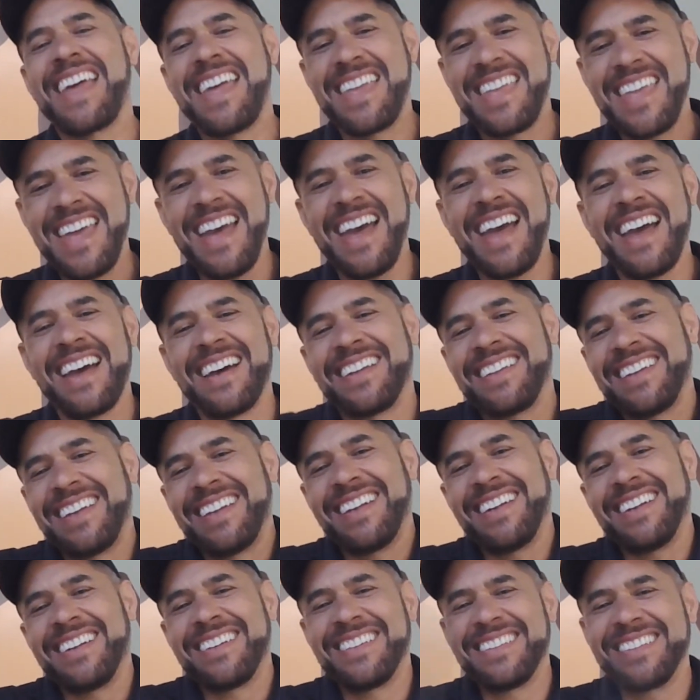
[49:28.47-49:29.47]
yeah, you
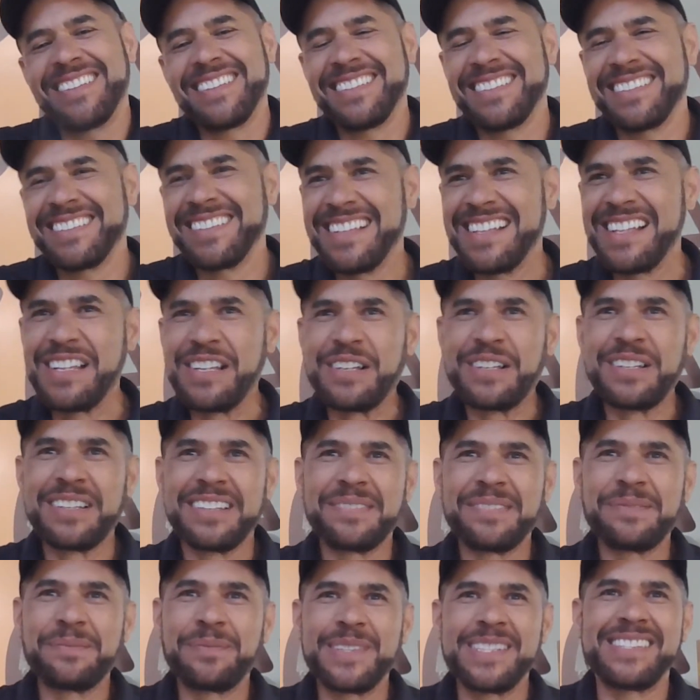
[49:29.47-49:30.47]
know,
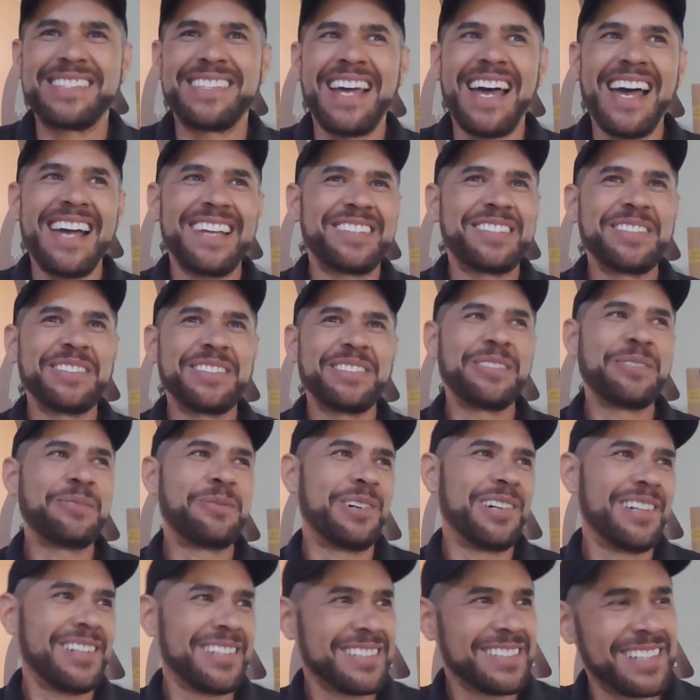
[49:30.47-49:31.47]
pistachio,
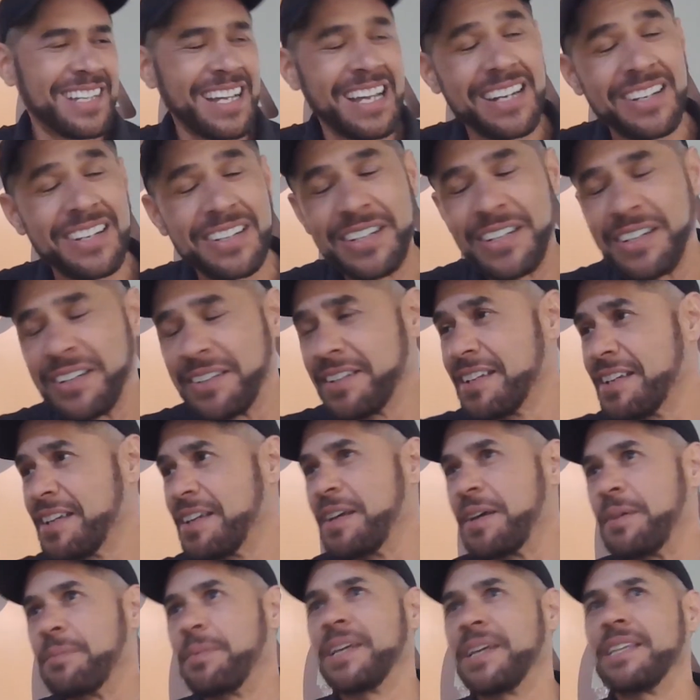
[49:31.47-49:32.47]
walnut, I don't know.
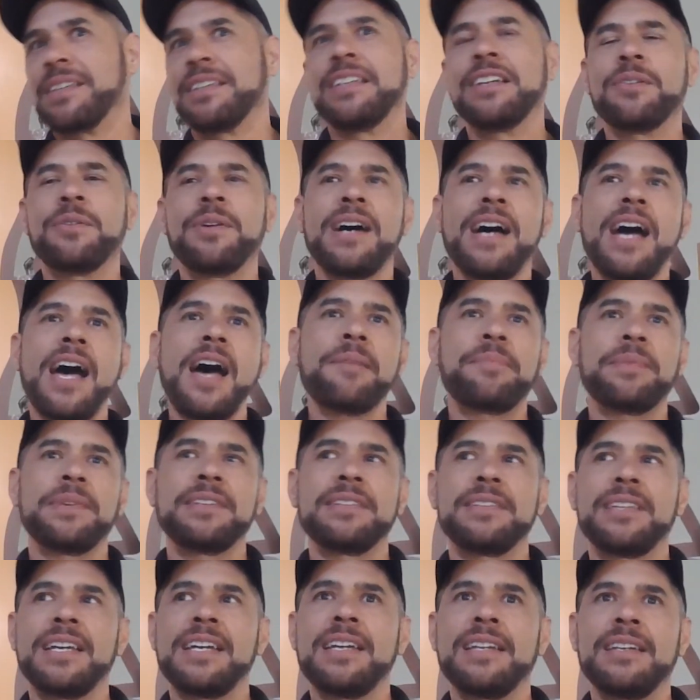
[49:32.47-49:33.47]
But, you know, what
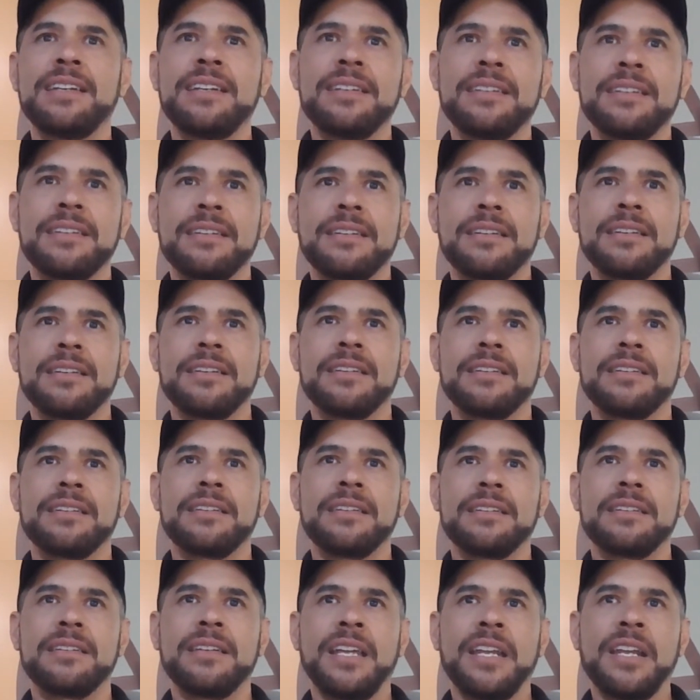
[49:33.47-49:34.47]
happened then,
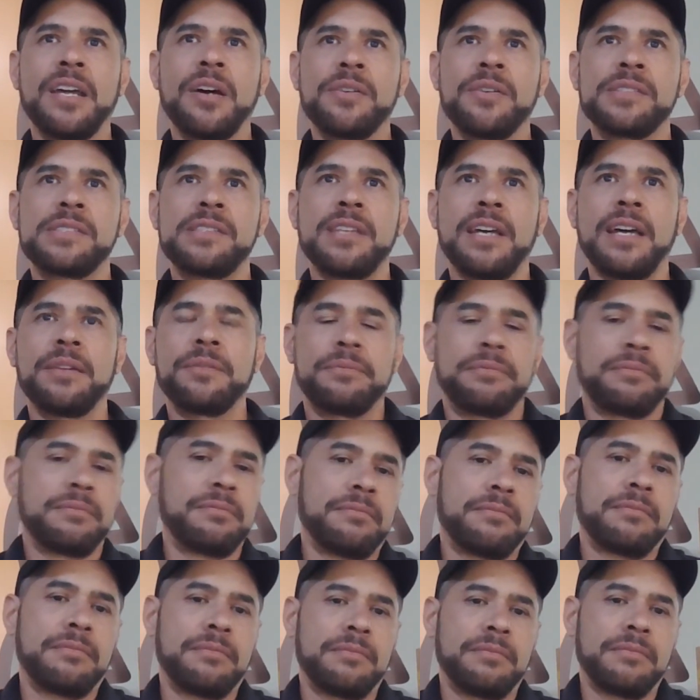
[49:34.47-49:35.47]
you know, is that,
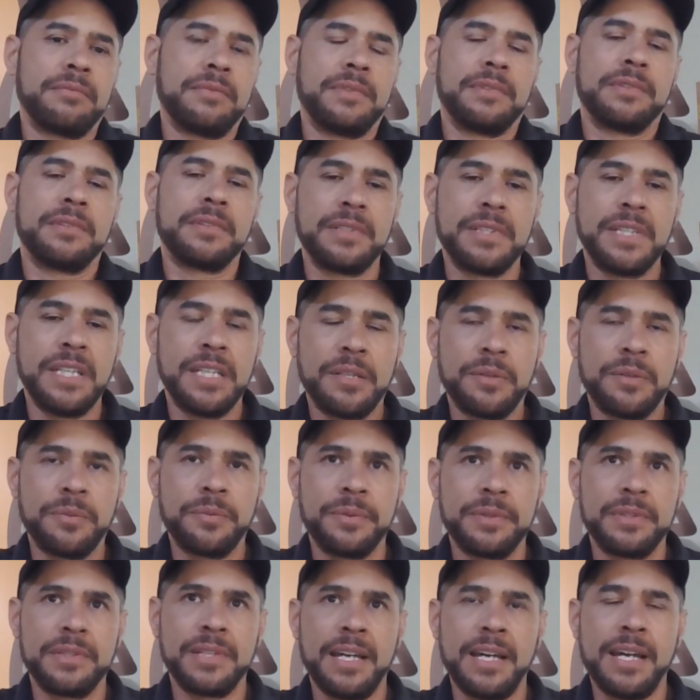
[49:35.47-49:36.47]
you
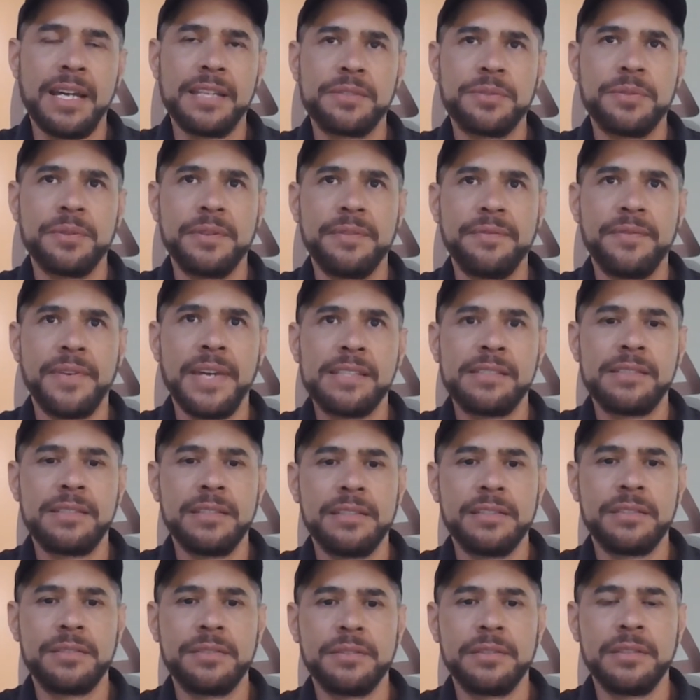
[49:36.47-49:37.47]
know, I had to invest
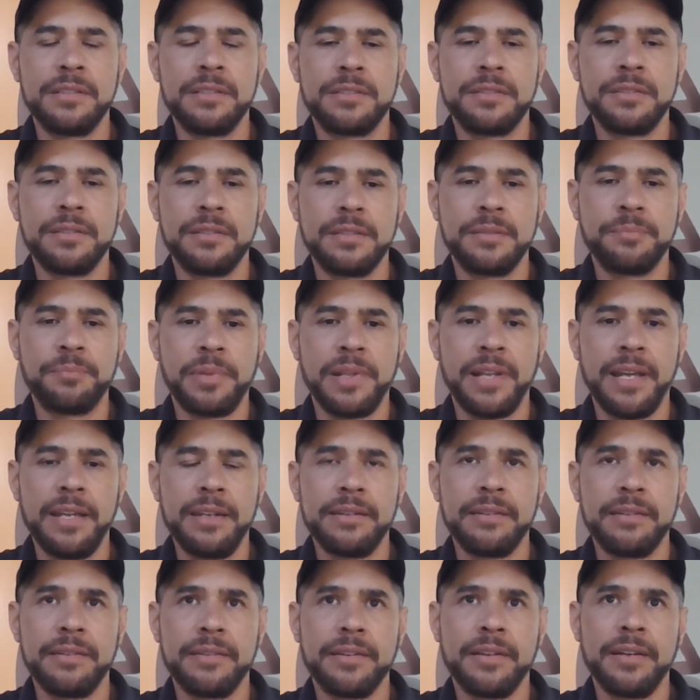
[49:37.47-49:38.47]
into the
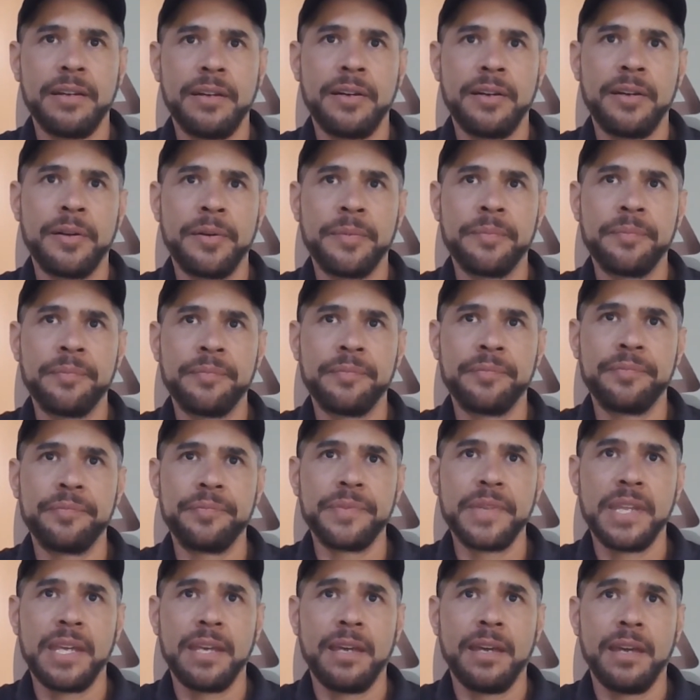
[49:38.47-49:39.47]
plant.
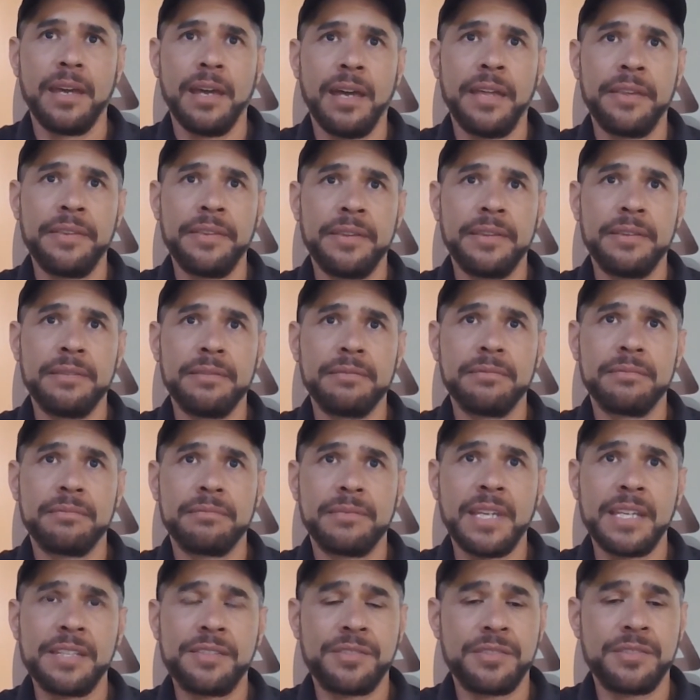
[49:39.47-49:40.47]
And
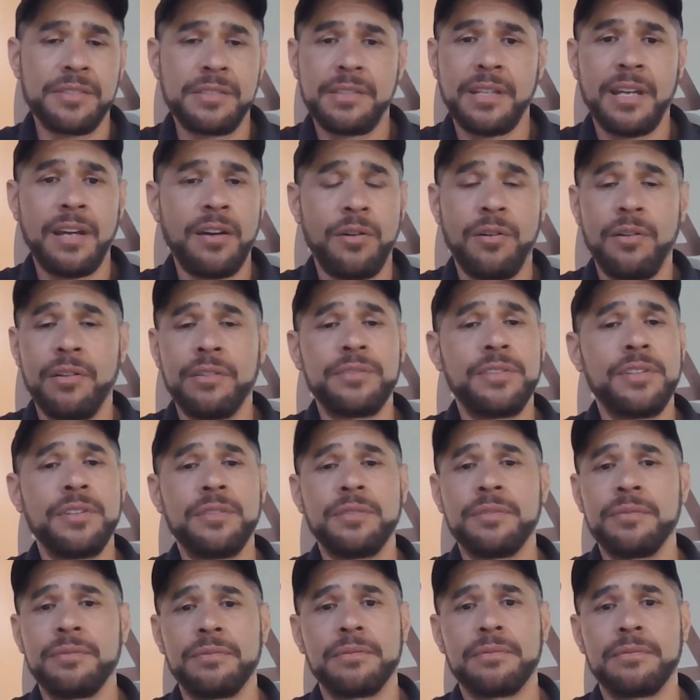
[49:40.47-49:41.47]
that's just a whole
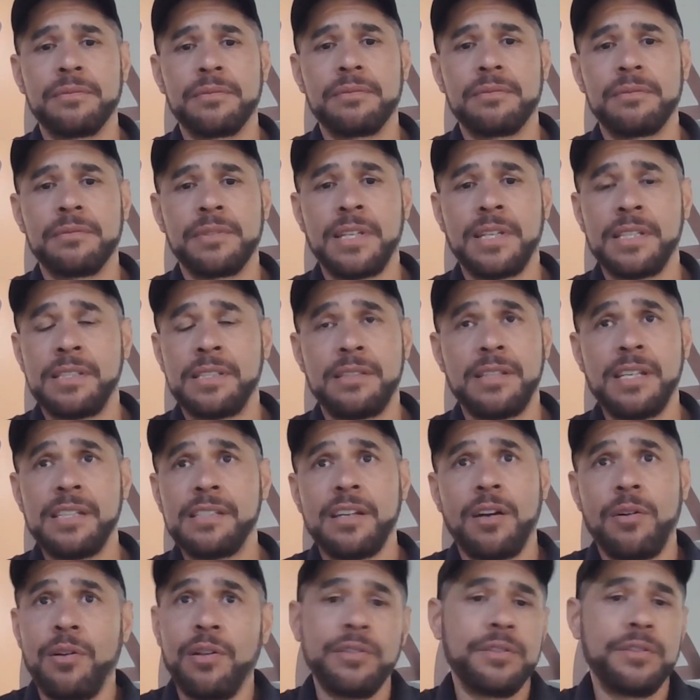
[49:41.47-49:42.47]
new, that's
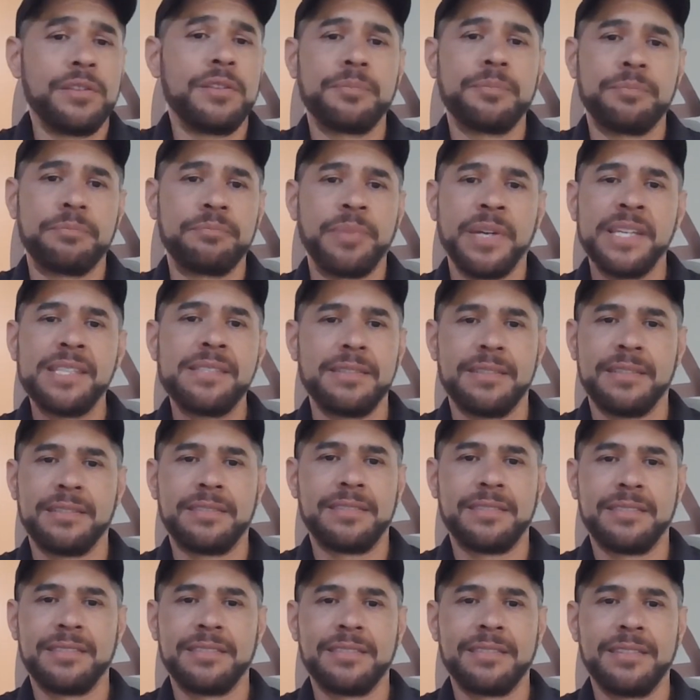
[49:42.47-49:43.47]
a whole new
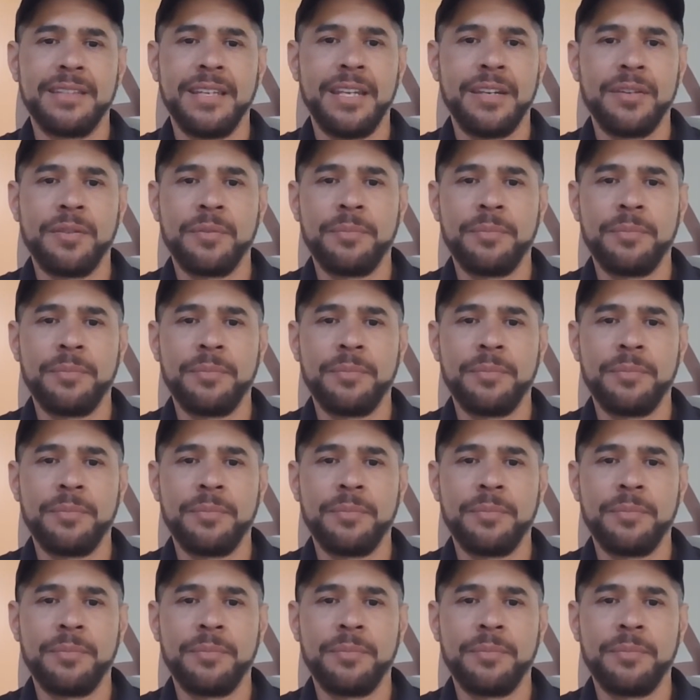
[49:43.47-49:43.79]
business, you know,